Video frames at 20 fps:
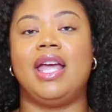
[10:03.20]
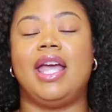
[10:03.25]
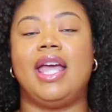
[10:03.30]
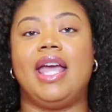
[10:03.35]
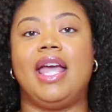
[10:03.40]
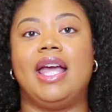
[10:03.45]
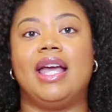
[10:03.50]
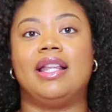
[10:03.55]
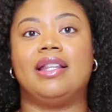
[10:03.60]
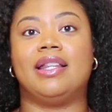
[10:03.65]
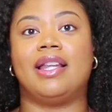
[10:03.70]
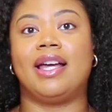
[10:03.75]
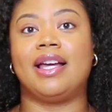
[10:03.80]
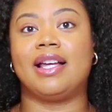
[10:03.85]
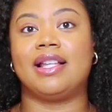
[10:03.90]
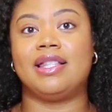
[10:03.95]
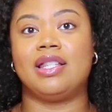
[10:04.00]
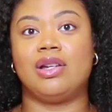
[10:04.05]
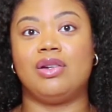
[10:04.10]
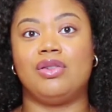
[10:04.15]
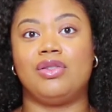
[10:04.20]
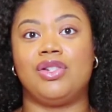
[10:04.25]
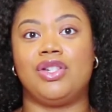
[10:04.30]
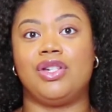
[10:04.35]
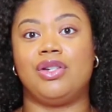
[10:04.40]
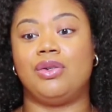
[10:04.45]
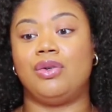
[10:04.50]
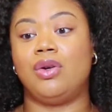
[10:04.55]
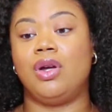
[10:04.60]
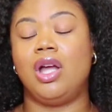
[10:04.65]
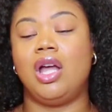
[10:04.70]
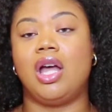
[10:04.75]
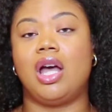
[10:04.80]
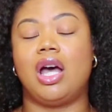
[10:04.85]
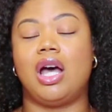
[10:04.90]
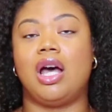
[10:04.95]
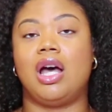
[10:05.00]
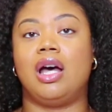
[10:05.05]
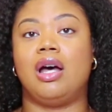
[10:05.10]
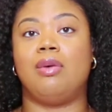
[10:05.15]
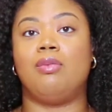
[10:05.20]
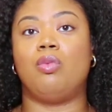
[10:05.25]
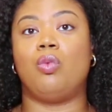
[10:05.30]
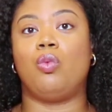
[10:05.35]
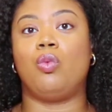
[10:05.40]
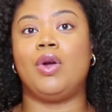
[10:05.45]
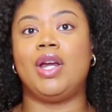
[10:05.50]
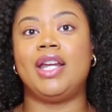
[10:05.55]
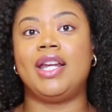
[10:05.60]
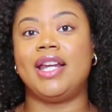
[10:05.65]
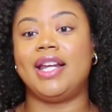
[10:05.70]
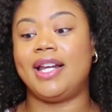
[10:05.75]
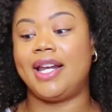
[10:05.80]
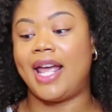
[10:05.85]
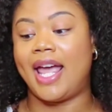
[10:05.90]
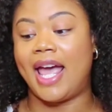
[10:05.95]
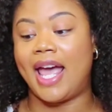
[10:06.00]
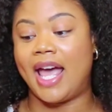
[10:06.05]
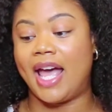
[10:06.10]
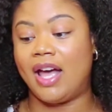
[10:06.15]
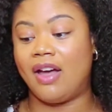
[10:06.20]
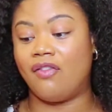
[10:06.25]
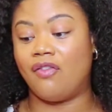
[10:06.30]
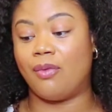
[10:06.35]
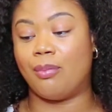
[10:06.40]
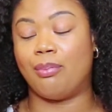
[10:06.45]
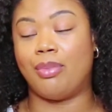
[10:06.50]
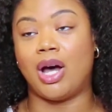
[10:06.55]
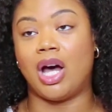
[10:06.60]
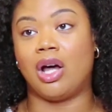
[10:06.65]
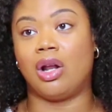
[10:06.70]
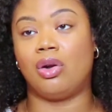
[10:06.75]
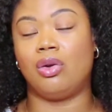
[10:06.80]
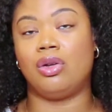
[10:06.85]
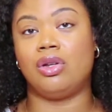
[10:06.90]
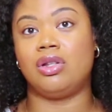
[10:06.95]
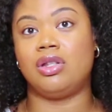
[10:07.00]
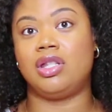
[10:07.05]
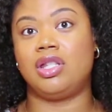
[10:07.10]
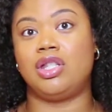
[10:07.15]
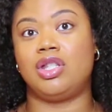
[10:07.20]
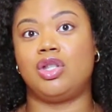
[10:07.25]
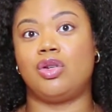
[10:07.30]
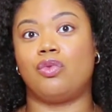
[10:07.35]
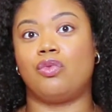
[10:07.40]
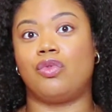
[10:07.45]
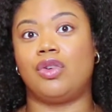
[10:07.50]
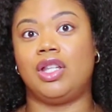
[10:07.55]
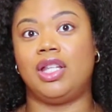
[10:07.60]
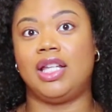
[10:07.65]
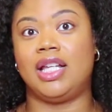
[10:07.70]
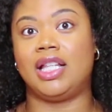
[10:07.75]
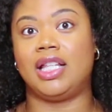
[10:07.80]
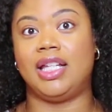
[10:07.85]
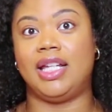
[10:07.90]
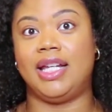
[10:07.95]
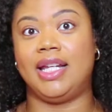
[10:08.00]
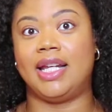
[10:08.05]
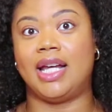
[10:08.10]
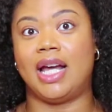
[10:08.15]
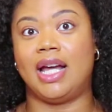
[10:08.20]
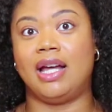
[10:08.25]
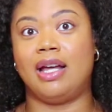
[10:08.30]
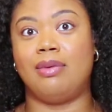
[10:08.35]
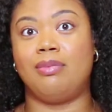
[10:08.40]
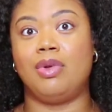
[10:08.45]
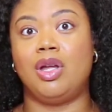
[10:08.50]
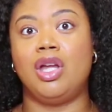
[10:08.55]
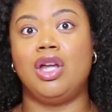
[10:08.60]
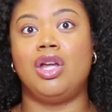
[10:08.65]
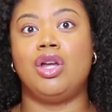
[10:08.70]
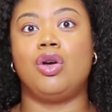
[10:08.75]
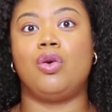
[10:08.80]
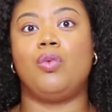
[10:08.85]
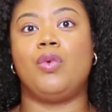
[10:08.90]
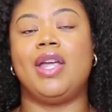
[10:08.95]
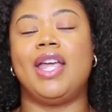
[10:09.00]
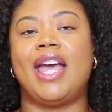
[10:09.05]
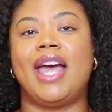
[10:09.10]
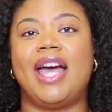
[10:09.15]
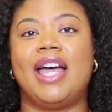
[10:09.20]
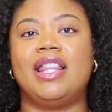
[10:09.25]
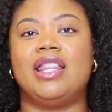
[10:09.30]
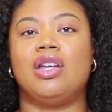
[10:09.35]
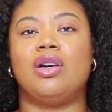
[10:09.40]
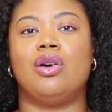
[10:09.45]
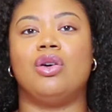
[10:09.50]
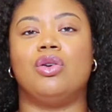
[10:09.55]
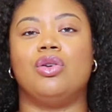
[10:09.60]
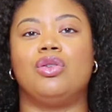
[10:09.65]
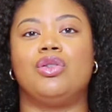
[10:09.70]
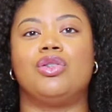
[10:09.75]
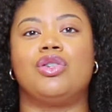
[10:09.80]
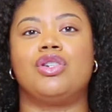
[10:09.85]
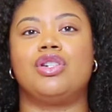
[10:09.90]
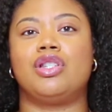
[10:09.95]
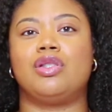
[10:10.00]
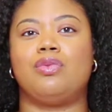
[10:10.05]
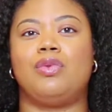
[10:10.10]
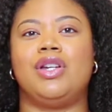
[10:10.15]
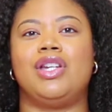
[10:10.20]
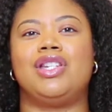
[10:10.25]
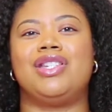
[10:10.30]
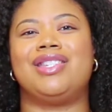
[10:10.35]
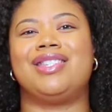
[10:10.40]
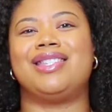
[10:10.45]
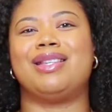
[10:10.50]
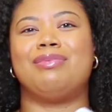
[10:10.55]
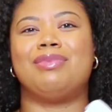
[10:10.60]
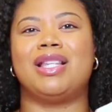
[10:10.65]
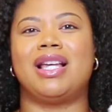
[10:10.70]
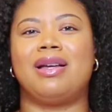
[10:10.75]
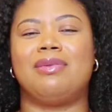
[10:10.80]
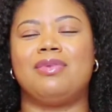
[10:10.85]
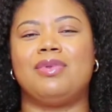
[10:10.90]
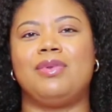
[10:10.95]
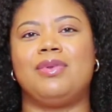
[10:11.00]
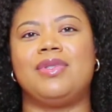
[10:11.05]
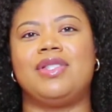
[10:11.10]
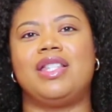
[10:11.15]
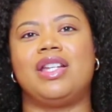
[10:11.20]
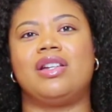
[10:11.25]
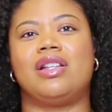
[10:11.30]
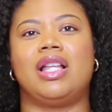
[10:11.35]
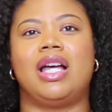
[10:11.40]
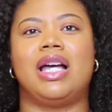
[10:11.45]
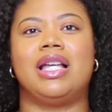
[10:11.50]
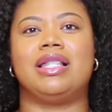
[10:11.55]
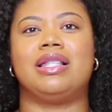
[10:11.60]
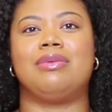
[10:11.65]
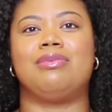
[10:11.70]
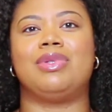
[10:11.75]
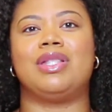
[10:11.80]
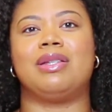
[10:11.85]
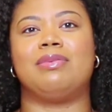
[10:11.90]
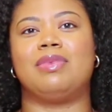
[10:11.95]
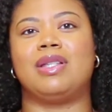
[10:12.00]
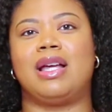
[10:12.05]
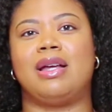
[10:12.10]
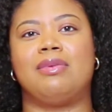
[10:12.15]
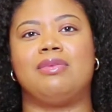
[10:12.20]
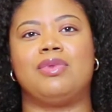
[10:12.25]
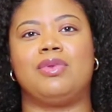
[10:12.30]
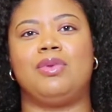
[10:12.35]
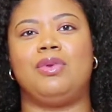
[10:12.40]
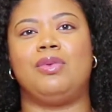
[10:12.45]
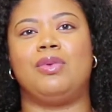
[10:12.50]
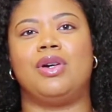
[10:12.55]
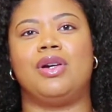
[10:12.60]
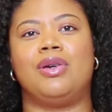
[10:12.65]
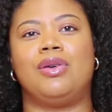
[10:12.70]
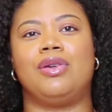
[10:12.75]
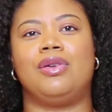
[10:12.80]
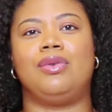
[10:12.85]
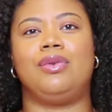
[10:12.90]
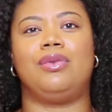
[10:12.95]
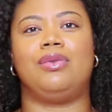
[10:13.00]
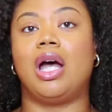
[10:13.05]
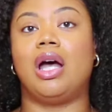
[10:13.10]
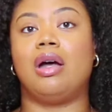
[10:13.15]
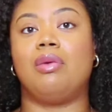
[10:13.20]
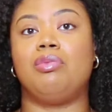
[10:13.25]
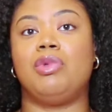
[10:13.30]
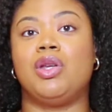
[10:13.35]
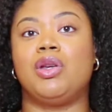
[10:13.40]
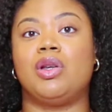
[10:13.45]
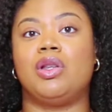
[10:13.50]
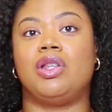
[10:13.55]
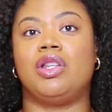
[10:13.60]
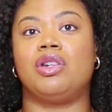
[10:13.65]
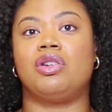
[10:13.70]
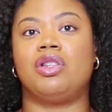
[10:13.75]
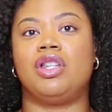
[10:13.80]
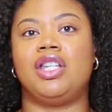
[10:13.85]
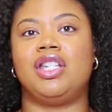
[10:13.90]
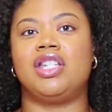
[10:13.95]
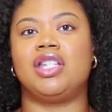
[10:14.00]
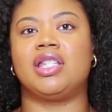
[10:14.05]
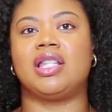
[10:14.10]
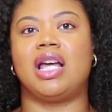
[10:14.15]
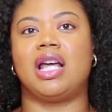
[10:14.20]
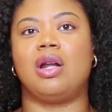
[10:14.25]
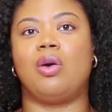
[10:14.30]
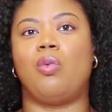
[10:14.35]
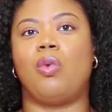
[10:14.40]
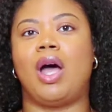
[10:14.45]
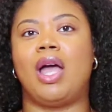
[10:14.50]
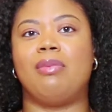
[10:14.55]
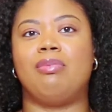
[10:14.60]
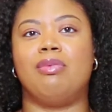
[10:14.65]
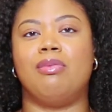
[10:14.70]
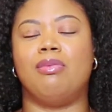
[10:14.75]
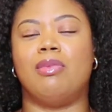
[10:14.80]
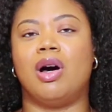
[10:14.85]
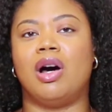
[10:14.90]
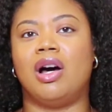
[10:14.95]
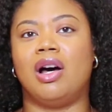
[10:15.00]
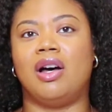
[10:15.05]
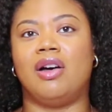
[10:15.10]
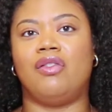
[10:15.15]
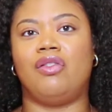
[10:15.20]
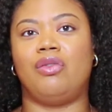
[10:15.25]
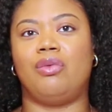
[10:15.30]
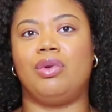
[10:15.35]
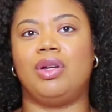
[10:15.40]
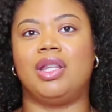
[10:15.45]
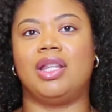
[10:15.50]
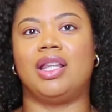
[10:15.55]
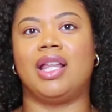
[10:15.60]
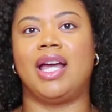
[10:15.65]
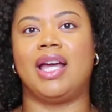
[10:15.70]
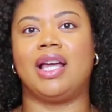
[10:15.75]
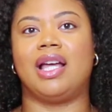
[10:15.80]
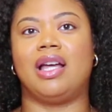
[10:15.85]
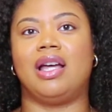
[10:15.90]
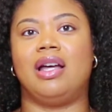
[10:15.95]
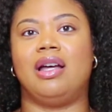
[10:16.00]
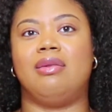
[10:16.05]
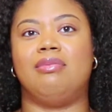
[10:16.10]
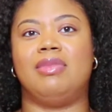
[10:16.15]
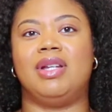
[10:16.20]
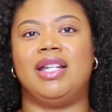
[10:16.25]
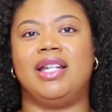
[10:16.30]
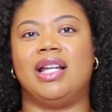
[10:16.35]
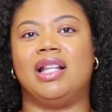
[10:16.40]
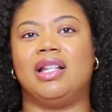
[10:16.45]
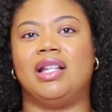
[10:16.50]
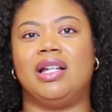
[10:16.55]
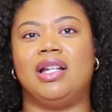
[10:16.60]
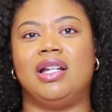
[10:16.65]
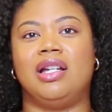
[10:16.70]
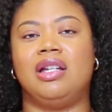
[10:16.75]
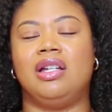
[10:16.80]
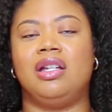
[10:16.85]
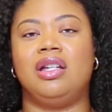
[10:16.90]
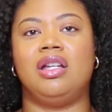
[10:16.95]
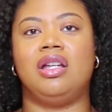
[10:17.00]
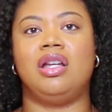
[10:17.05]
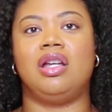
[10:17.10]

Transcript: And like I told you, we didn't have bottles to really clean up. We had the holders, which sometimes we would sterilize them, sometimes we won't. You could literally just kind of wipe them off with like a Medela